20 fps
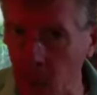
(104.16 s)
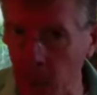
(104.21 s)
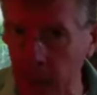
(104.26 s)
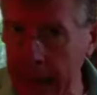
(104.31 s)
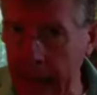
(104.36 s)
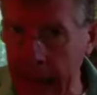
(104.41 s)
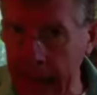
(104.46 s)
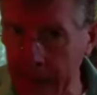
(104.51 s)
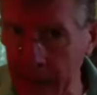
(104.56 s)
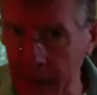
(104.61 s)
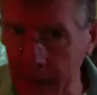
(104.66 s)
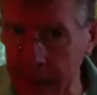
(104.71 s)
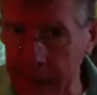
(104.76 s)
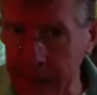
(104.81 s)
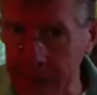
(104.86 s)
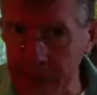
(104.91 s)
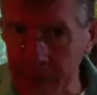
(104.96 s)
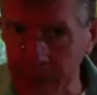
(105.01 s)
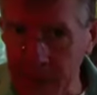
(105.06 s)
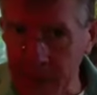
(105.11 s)
organic
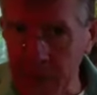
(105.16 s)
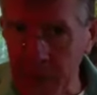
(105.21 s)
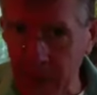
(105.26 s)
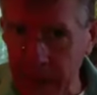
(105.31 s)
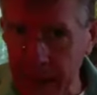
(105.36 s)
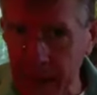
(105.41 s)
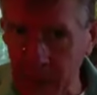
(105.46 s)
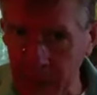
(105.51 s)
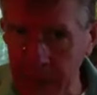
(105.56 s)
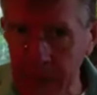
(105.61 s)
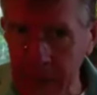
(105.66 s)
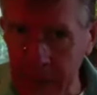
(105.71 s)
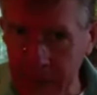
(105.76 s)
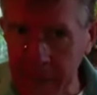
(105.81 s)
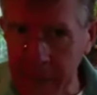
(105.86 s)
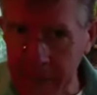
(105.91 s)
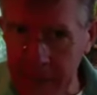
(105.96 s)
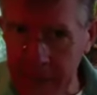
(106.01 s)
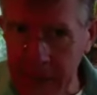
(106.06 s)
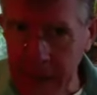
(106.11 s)
grains, they're spraying it with
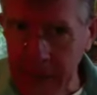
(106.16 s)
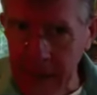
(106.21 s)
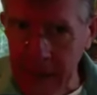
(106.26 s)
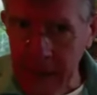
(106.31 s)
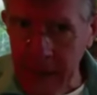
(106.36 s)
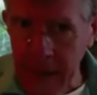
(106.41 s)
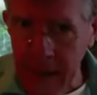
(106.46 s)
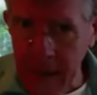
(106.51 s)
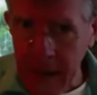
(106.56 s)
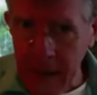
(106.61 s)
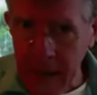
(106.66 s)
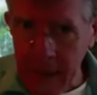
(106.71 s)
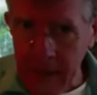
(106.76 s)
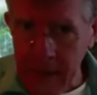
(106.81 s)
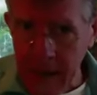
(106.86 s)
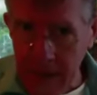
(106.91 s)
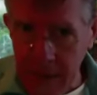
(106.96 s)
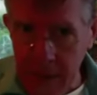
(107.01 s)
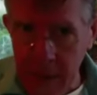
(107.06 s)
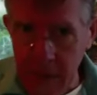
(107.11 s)
glyphosate
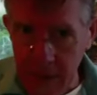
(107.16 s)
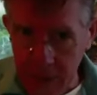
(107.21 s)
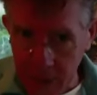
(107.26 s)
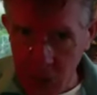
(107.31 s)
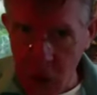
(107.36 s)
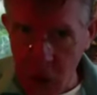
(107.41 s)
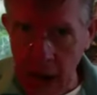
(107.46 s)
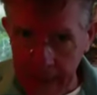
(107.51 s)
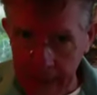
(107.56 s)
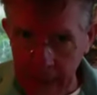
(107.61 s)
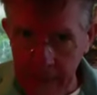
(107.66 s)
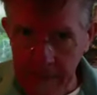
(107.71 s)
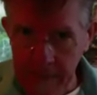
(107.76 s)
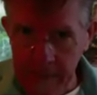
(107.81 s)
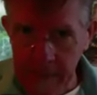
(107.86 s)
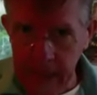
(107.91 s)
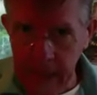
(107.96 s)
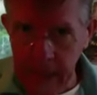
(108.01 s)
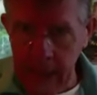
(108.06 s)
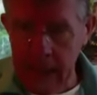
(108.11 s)
to dry them
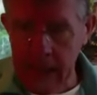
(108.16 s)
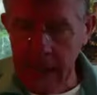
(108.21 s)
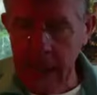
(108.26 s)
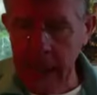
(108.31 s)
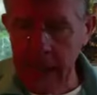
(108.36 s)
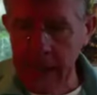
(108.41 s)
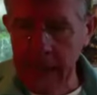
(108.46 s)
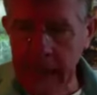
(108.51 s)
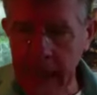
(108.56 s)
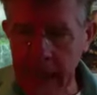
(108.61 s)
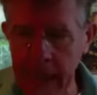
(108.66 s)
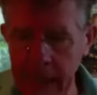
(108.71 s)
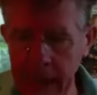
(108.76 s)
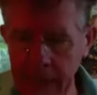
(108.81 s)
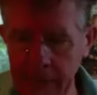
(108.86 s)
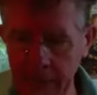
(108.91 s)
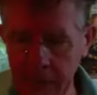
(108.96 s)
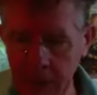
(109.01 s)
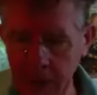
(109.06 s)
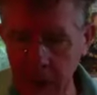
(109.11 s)
at the end
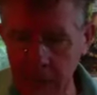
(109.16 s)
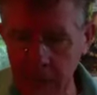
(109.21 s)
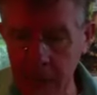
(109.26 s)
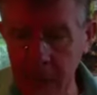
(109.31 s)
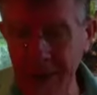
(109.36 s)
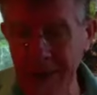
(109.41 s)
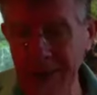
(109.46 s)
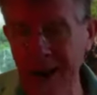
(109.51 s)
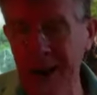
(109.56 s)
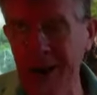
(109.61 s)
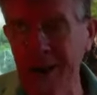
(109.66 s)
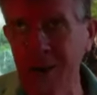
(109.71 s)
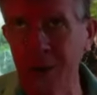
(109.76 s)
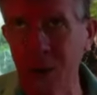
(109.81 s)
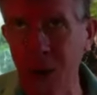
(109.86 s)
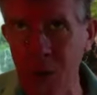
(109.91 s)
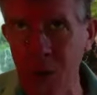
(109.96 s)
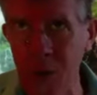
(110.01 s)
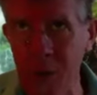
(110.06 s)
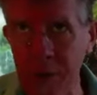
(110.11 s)
after harvest. So they're not
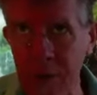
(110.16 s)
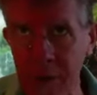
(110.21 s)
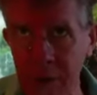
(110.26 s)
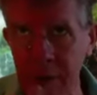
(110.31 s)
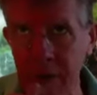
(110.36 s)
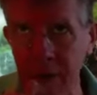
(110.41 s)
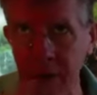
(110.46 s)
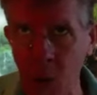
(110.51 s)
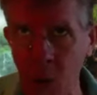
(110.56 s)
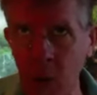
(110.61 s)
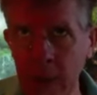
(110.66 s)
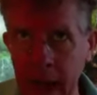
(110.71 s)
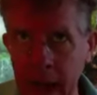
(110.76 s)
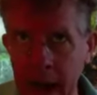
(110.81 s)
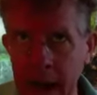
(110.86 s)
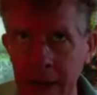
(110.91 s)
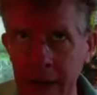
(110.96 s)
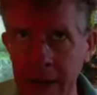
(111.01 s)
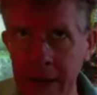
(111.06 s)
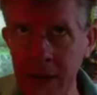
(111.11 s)
grown, they're
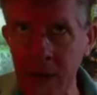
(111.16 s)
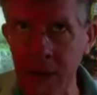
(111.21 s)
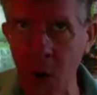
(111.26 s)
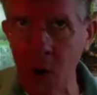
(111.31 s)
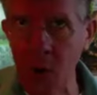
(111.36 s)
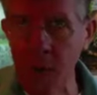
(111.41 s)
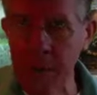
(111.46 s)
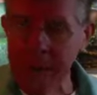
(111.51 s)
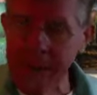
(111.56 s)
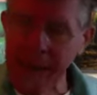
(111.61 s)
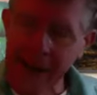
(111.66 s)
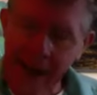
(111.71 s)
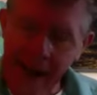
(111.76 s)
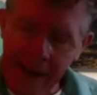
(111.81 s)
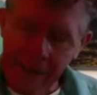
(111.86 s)
organically grown, but then